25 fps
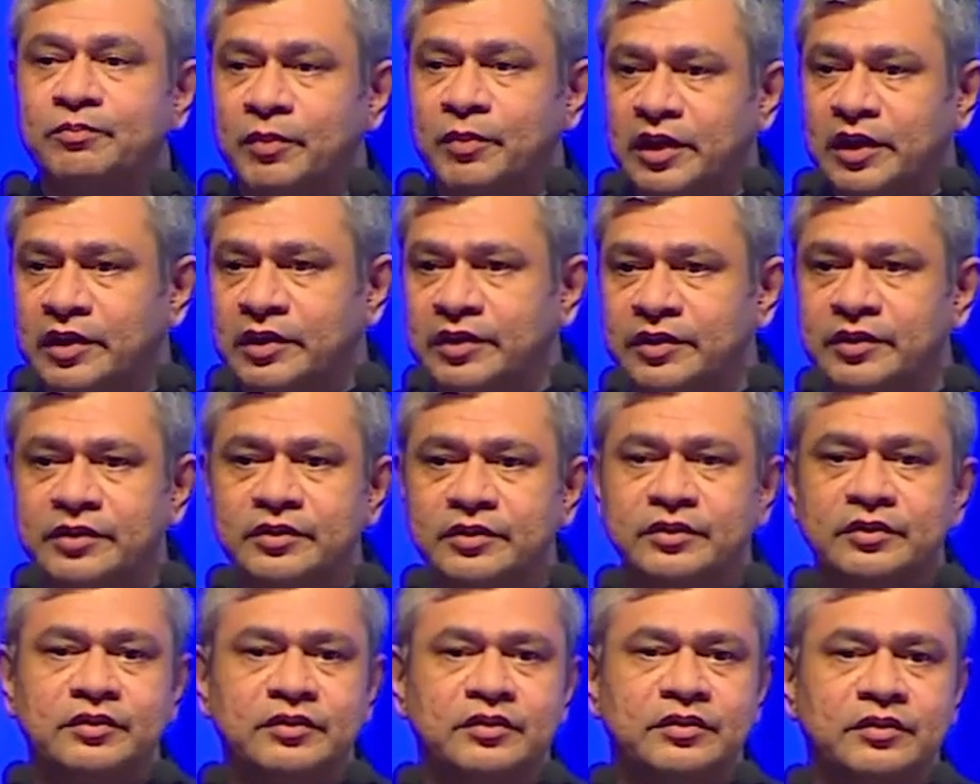
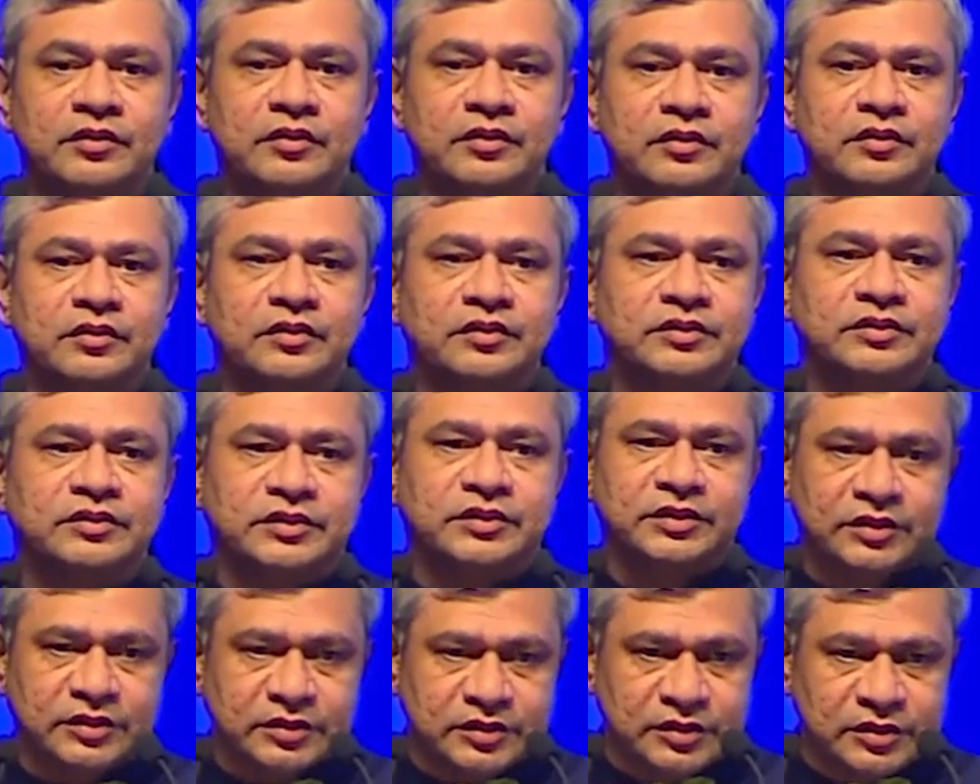million
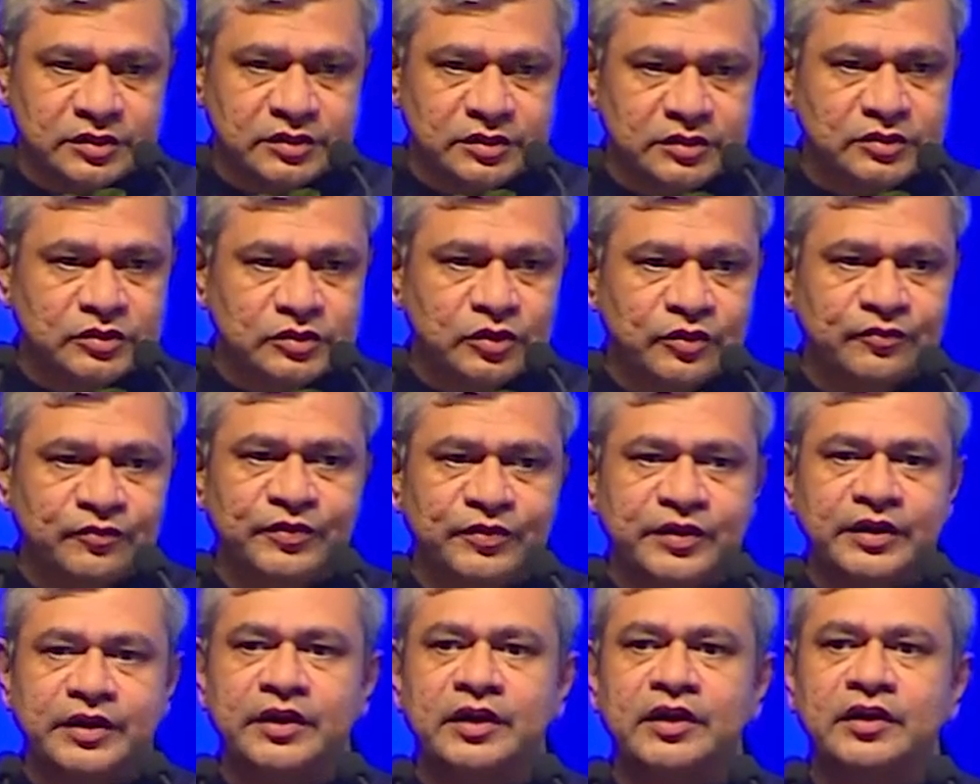citizens
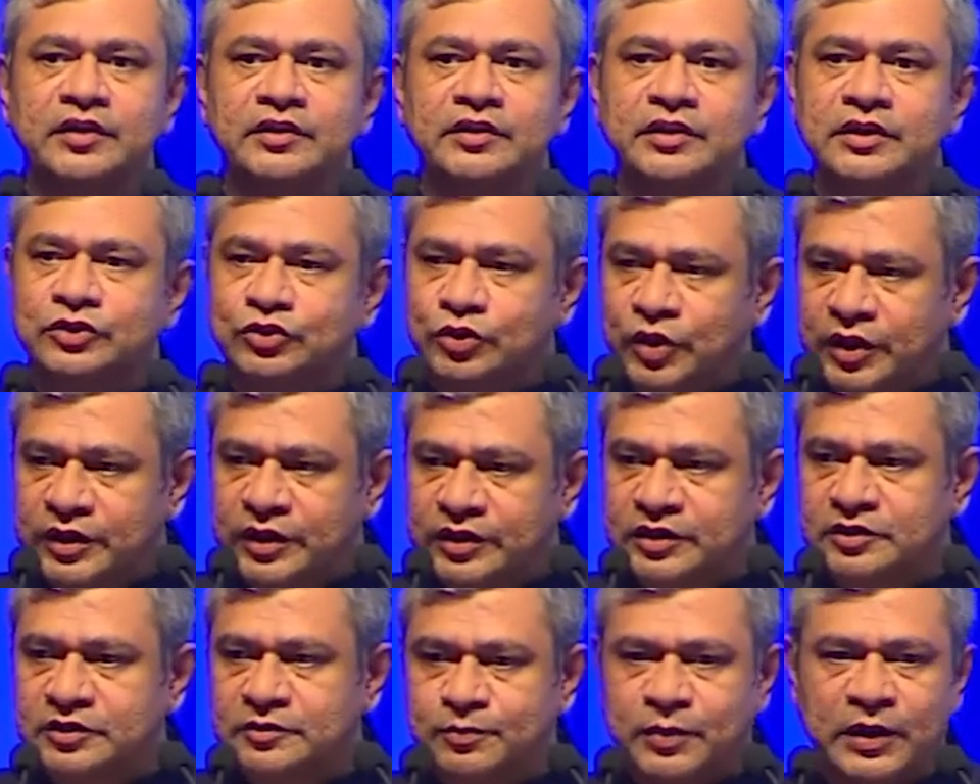of India, they
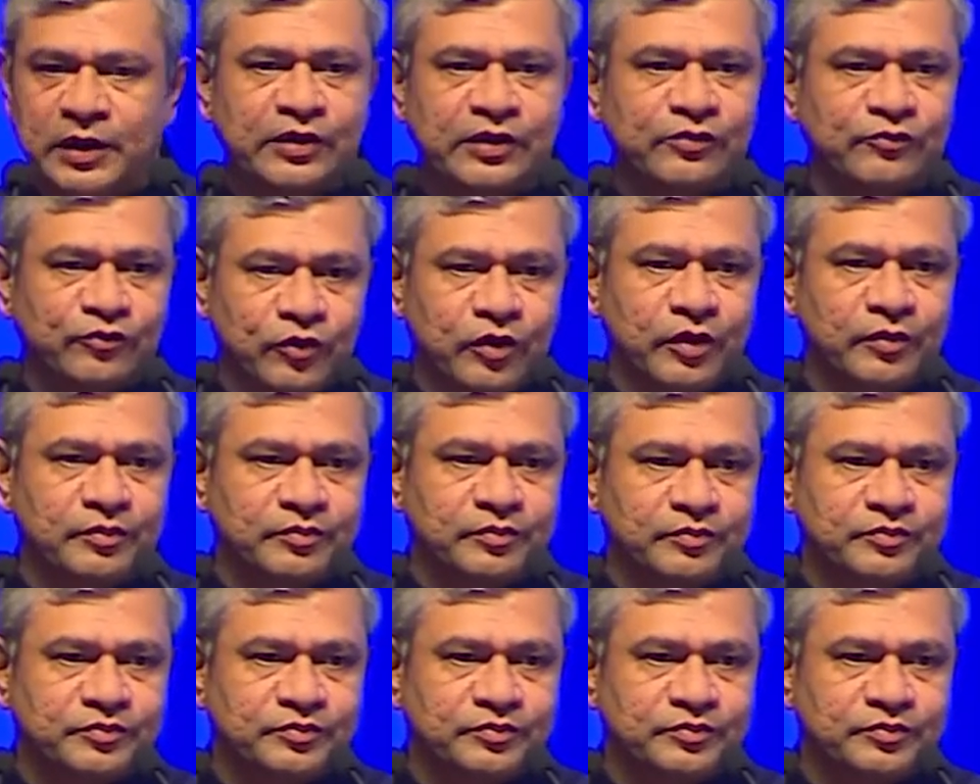joined this platform.